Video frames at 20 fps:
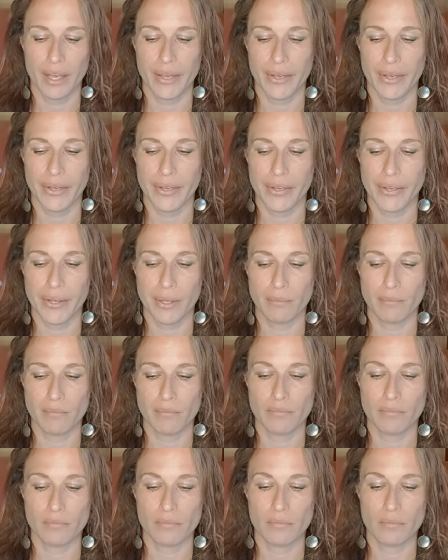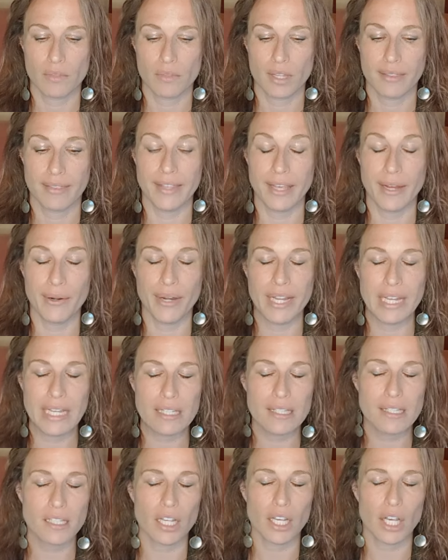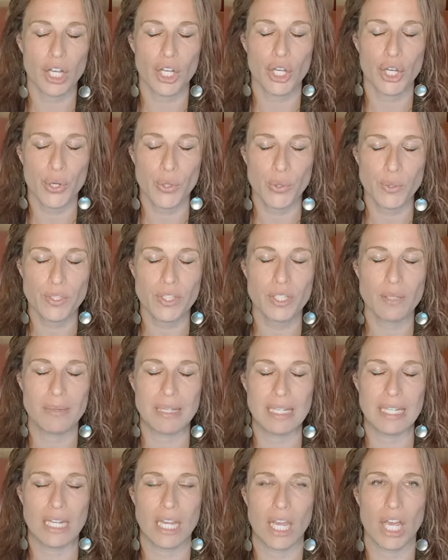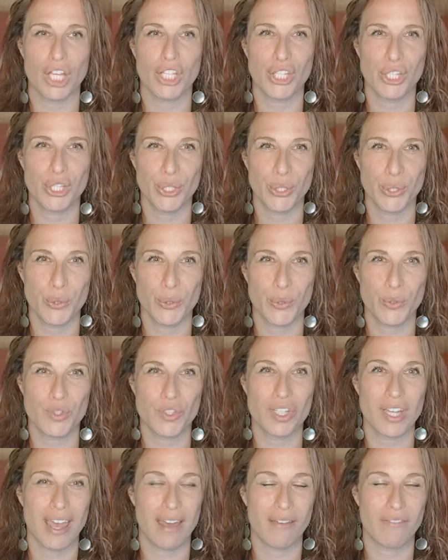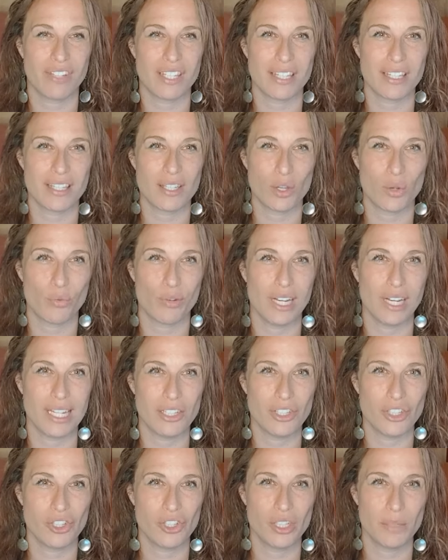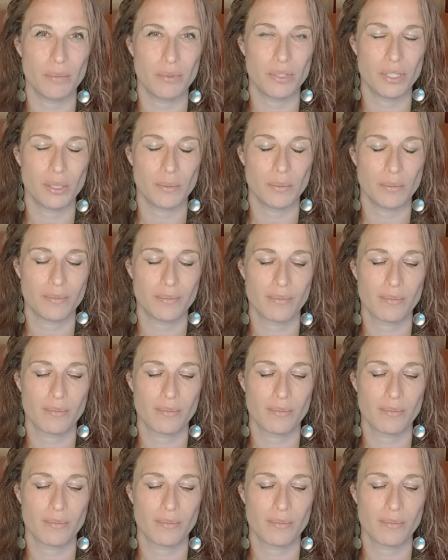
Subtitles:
There is going to be a huge emphasis on relationships,